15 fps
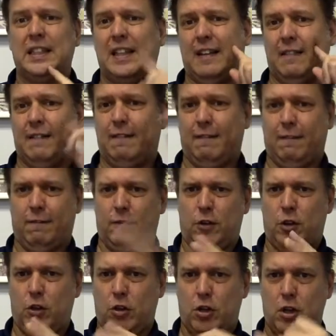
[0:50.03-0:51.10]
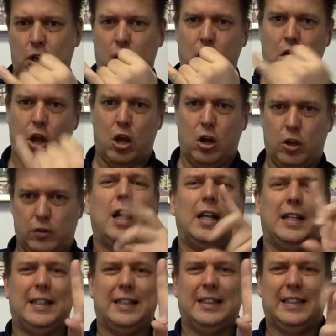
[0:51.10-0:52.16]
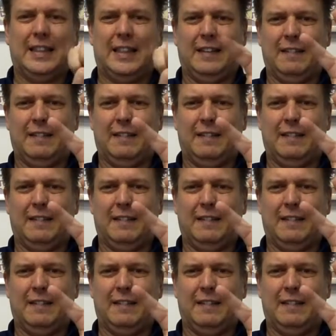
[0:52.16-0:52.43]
something related to